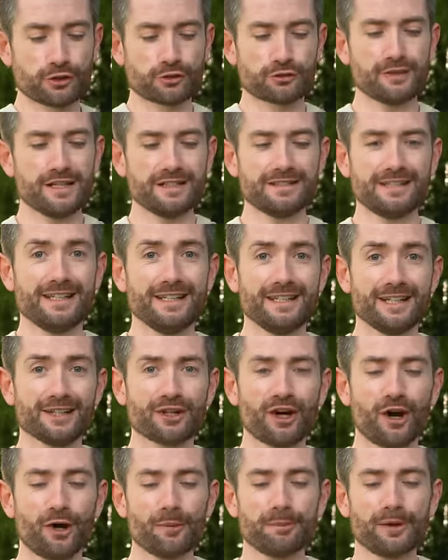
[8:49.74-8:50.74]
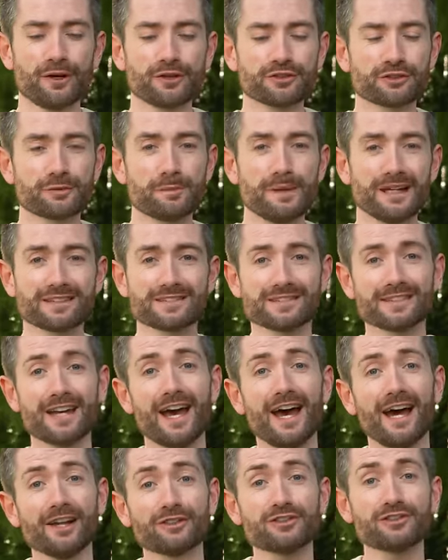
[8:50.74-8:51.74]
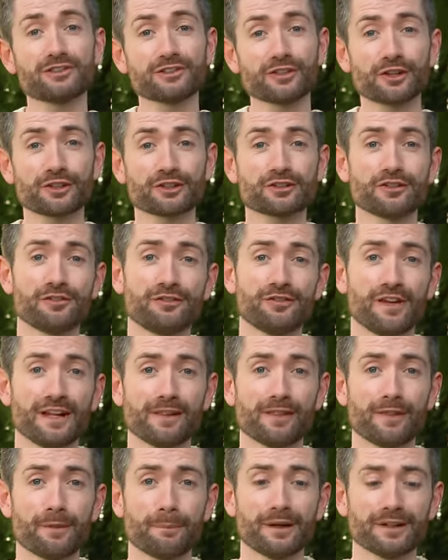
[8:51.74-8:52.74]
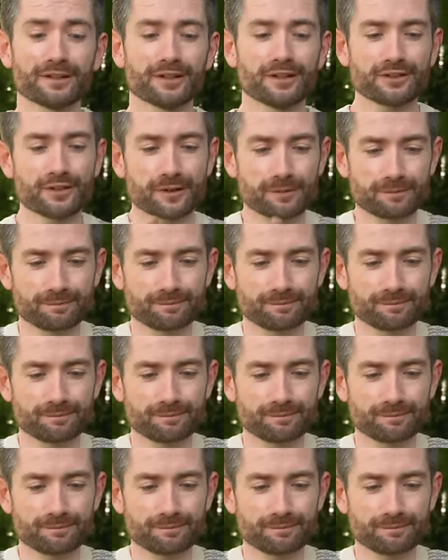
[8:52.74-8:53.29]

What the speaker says: gritty compost mix and start to fill the bucket.